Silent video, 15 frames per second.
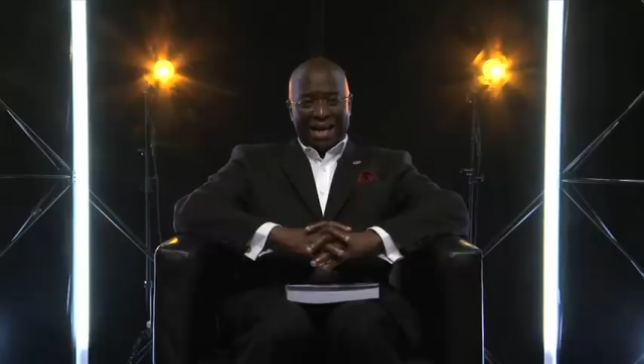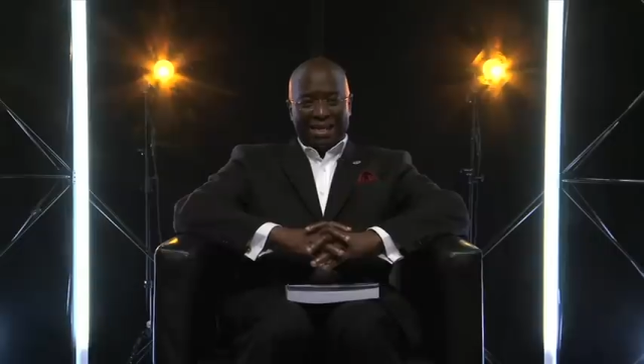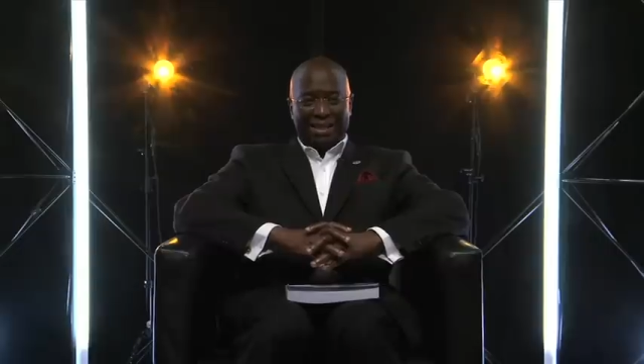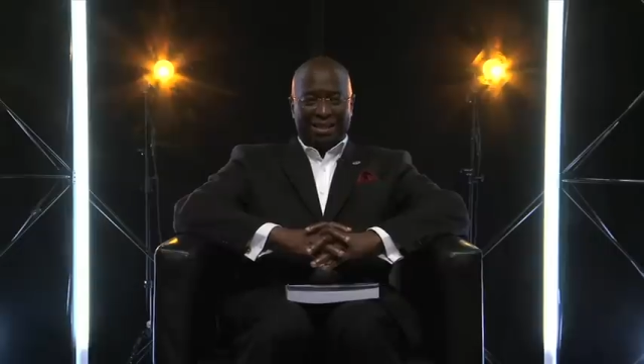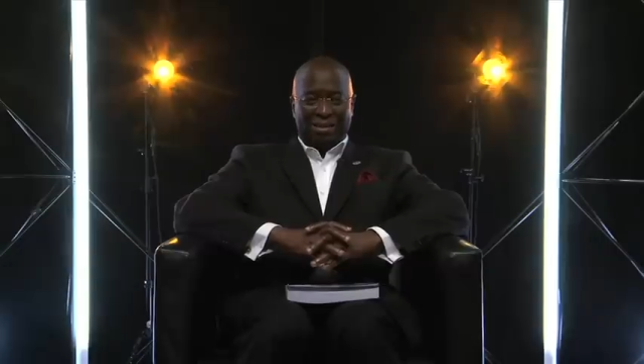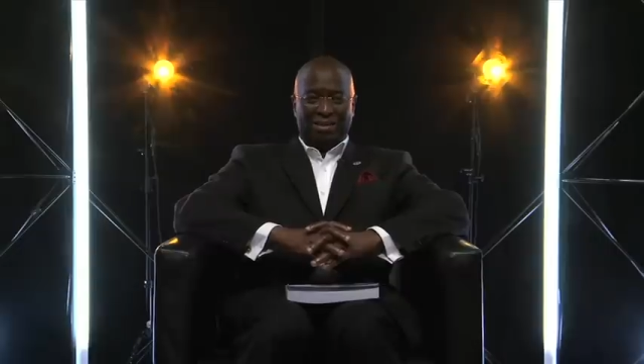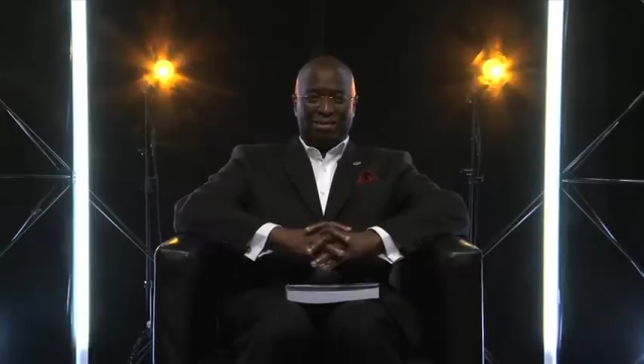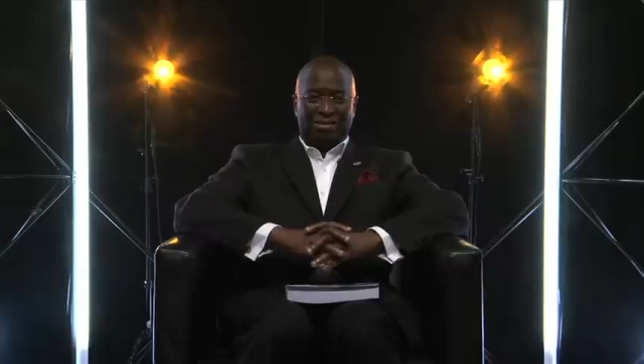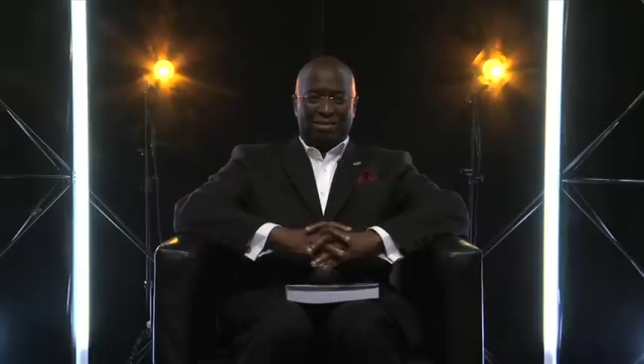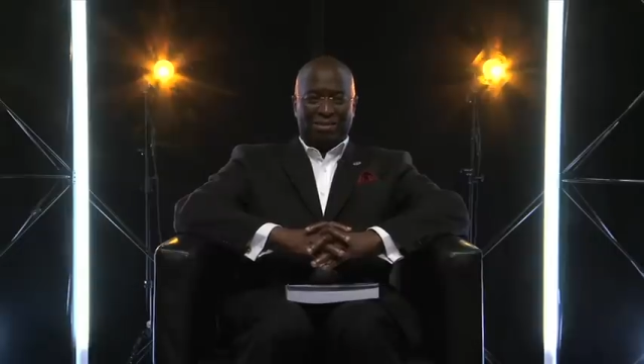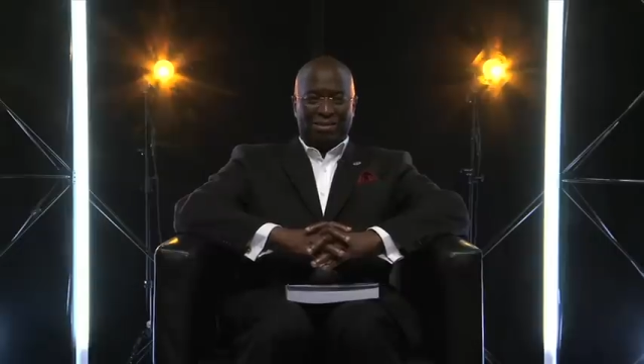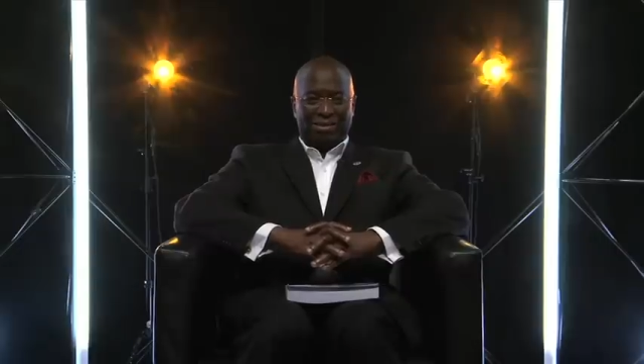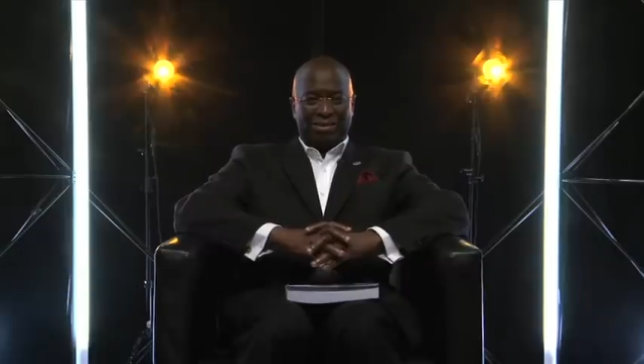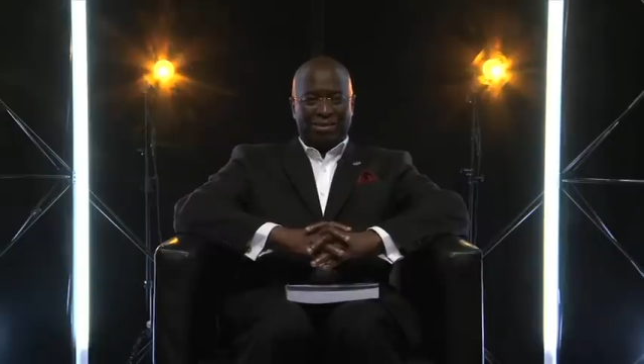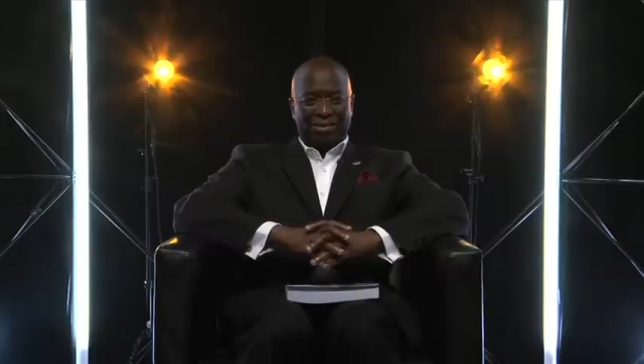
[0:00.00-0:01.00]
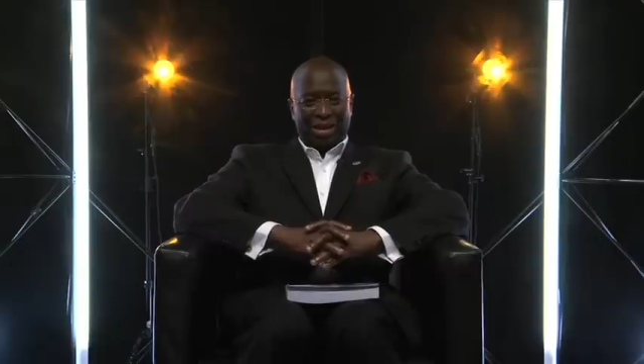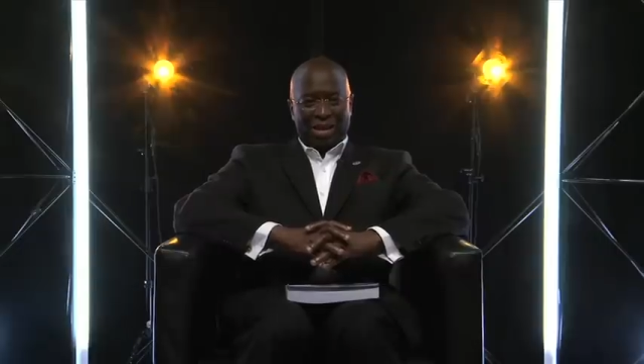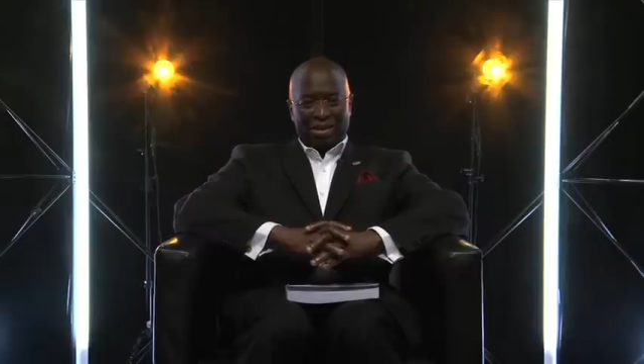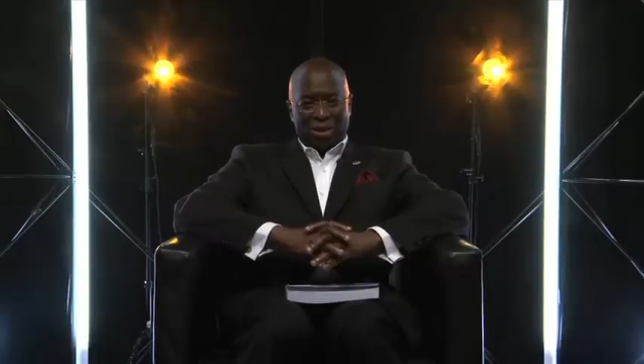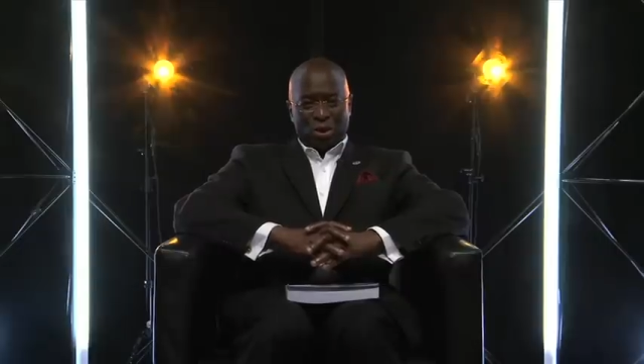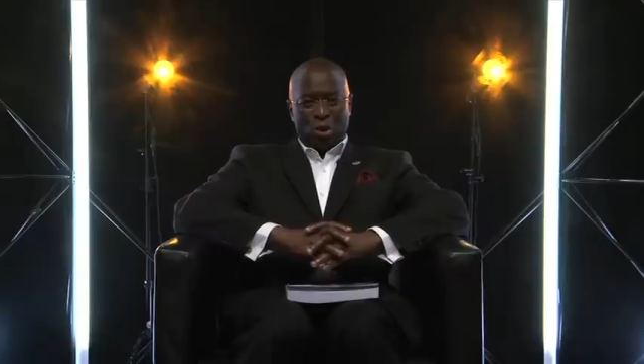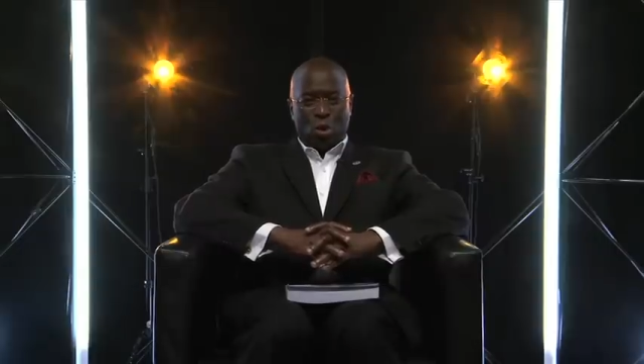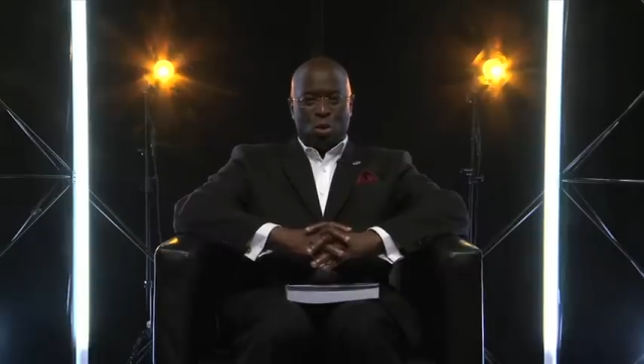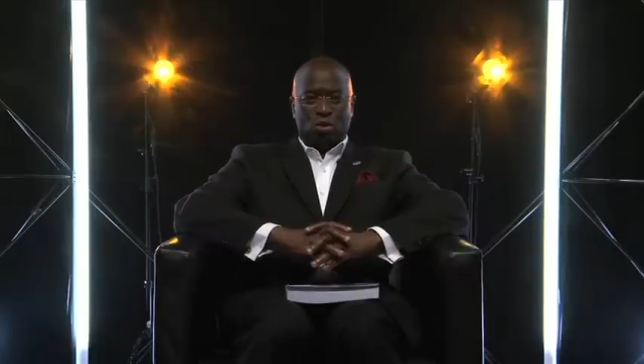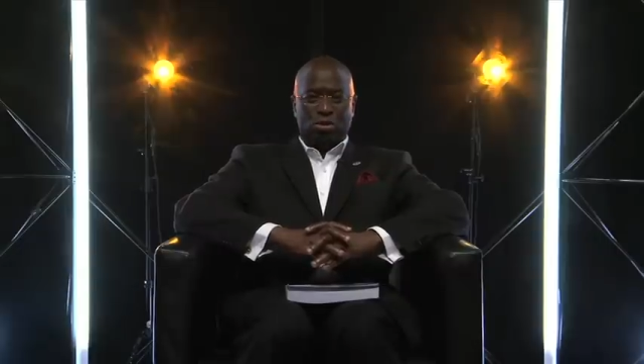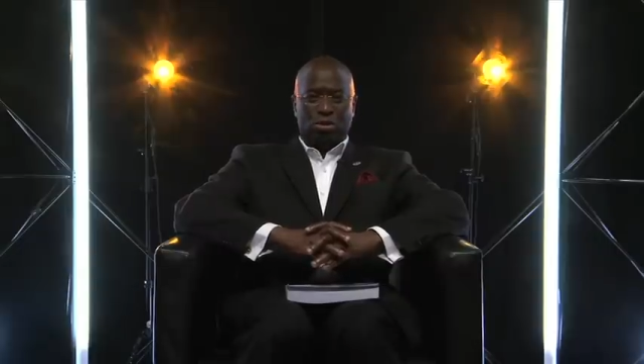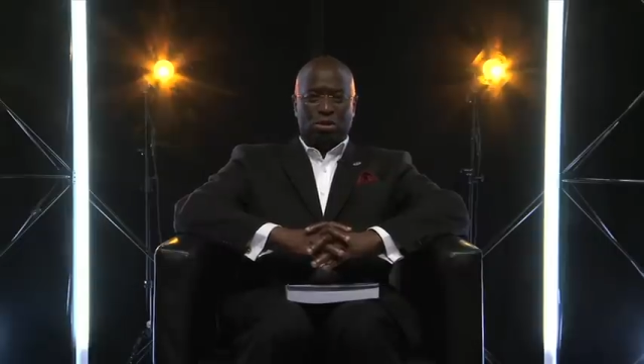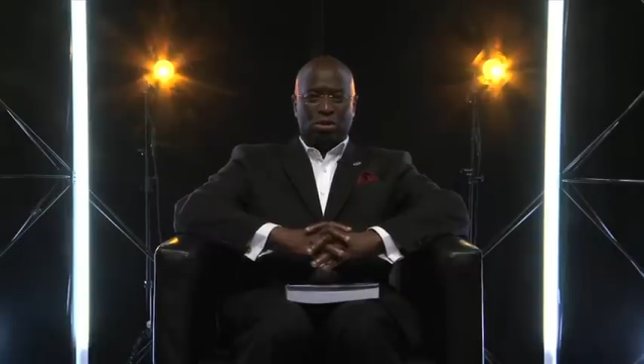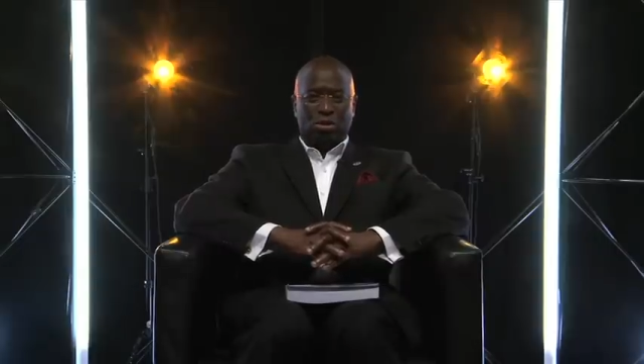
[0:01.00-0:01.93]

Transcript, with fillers: ending, said the Lord,